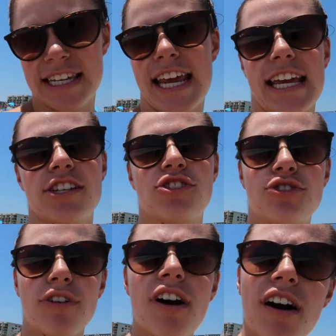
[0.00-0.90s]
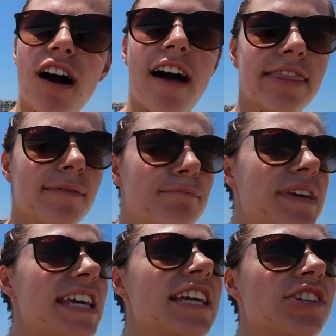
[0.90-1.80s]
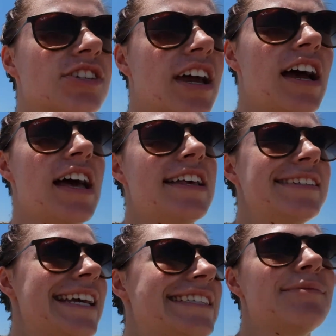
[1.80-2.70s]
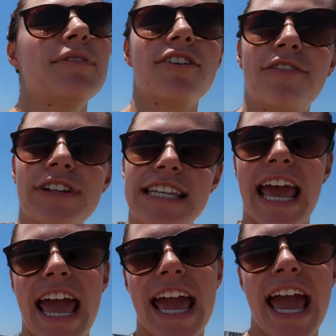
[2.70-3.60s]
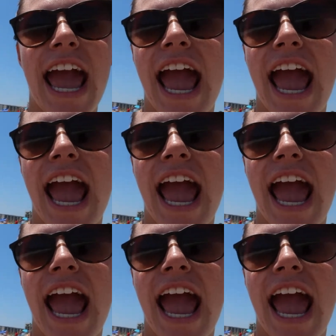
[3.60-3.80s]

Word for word: and take a stroll on the beach because it's a beautiful day